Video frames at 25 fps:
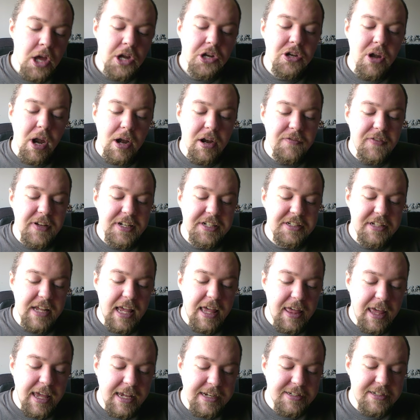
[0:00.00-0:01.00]
None of this
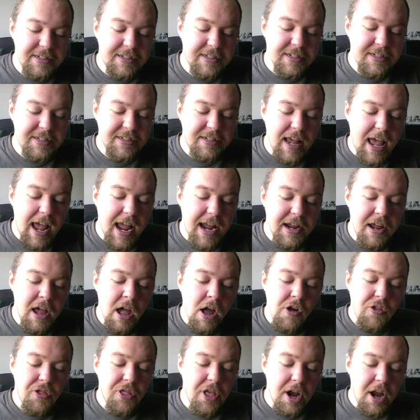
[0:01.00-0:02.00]
is to say
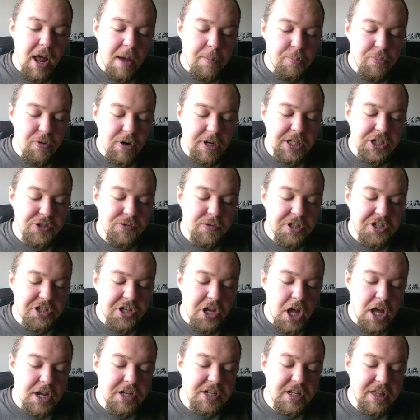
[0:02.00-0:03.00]
that a British
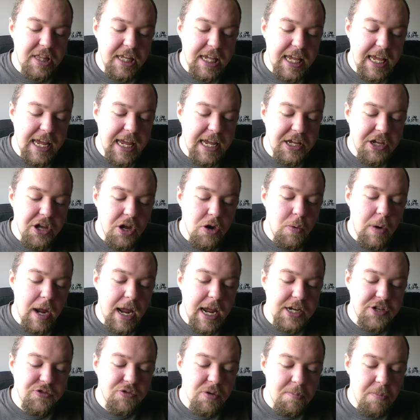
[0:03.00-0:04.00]
return to the EU
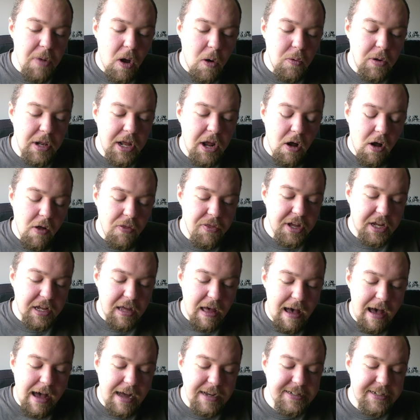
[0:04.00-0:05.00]
is remotely on the
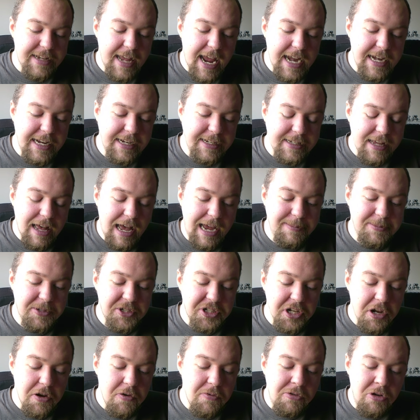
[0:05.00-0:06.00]
cards anytime
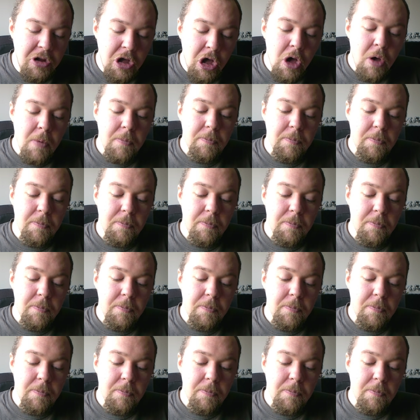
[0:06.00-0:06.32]
soon,